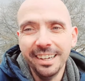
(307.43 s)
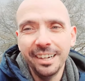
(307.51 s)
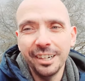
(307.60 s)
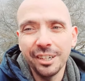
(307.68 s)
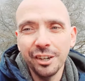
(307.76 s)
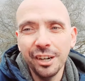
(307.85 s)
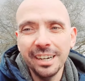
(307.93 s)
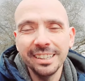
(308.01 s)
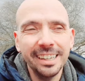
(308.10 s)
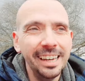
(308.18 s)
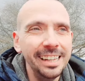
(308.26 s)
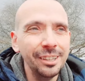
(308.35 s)
Here in Ireland,
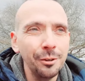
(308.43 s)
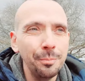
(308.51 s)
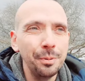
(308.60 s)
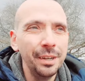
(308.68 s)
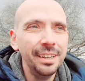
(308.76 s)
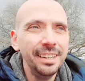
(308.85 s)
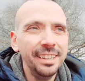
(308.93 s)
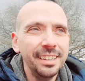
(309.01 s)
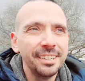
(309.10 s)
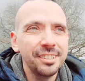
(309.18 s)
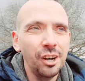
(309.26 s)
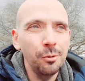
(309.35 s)
they held up
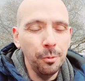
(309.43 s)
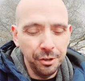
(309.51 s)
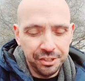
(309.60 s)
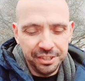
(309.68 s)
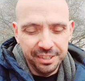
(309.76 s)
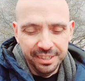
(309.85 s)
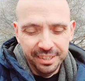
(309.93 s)
so much